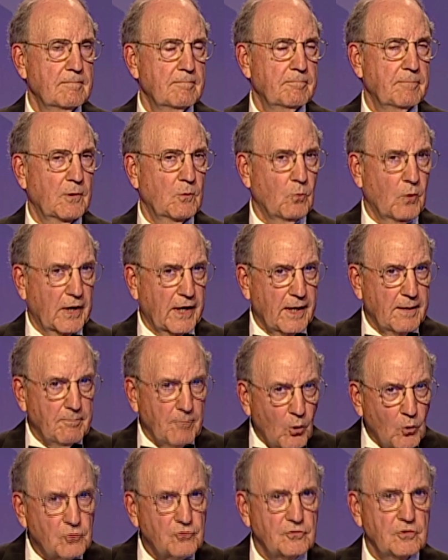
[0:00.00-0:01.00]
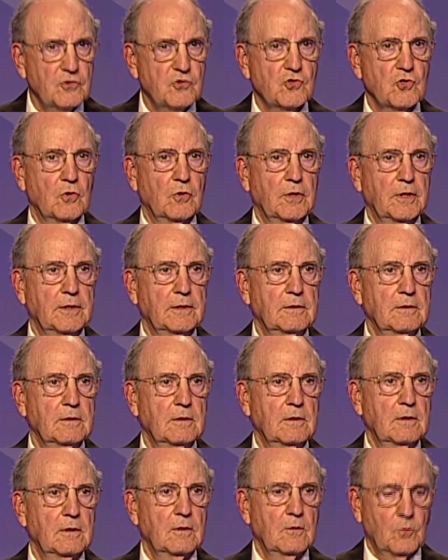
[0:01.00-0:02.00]
But what I most enjoyed
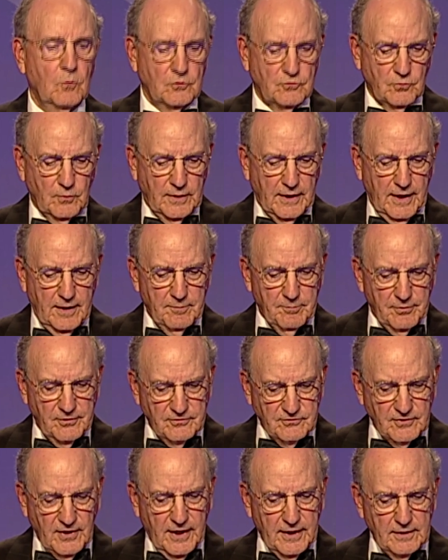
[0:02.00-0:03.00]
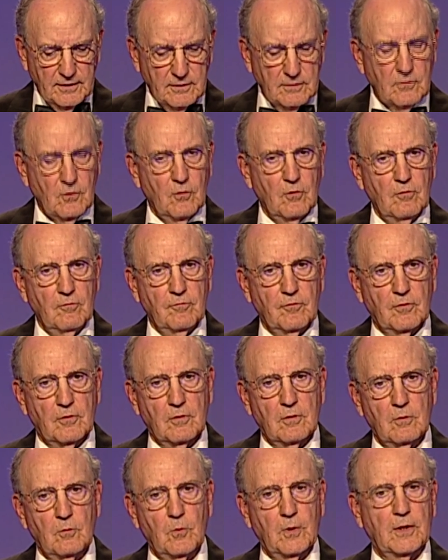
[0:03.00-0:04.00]
was when I presided over
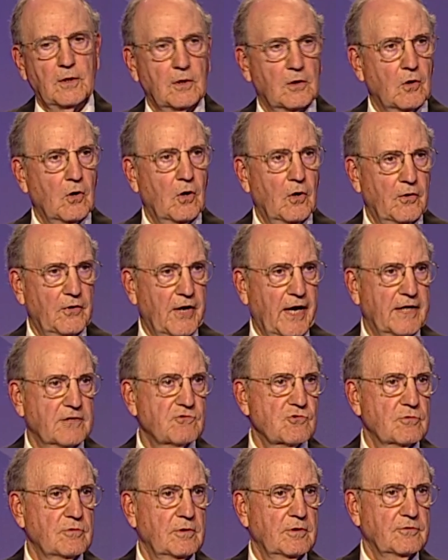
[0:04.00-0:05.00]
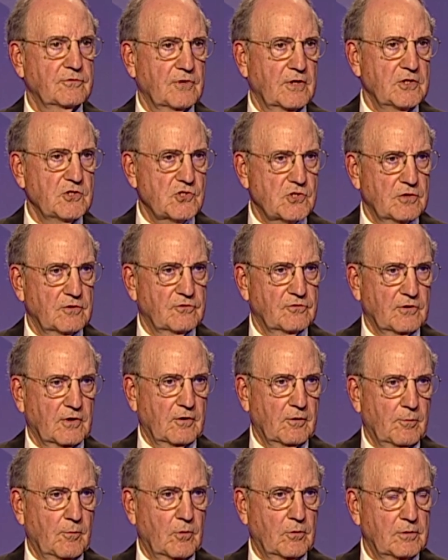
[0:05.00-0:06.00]
what are called naturalization
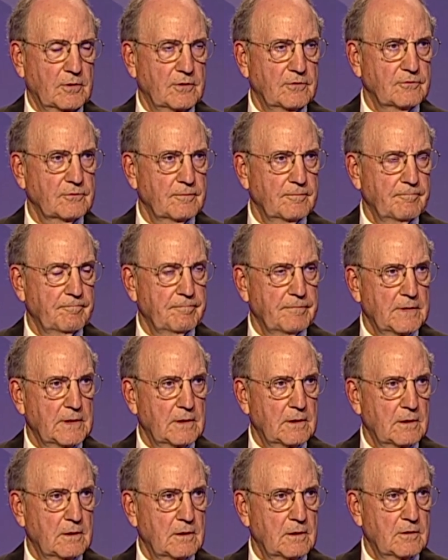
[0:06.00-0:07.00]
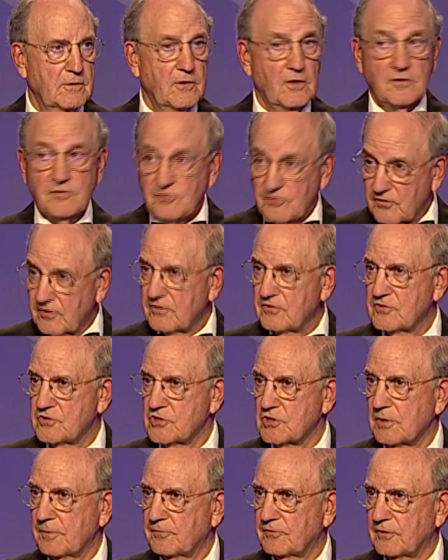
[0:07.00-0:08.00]
ceremonies. They're
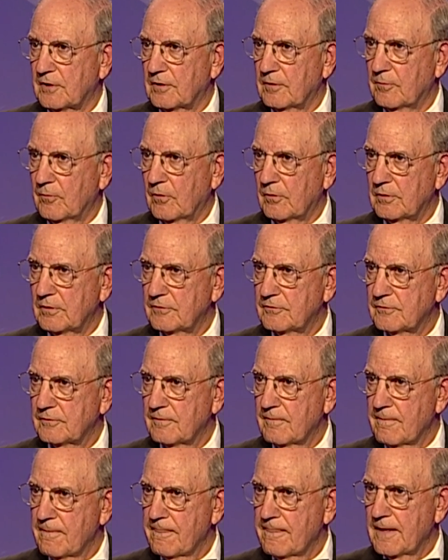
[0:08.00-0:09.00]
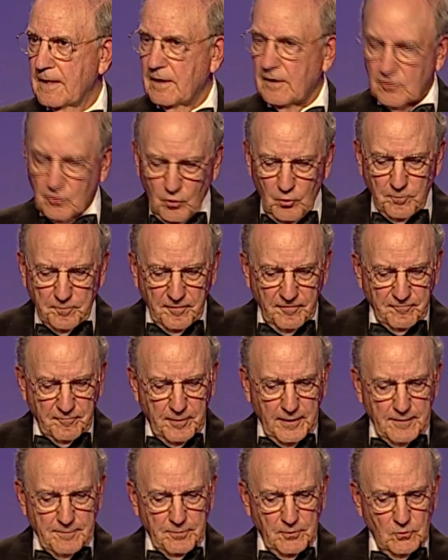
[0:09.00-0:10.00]
citizenship ceremonies. A group of
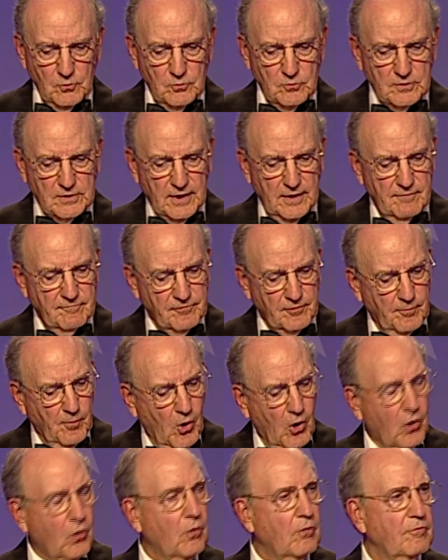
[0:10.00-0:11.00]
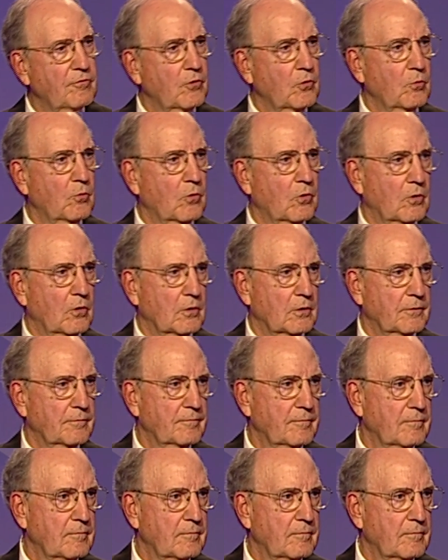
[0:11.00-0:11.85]
people who'd come from all over the world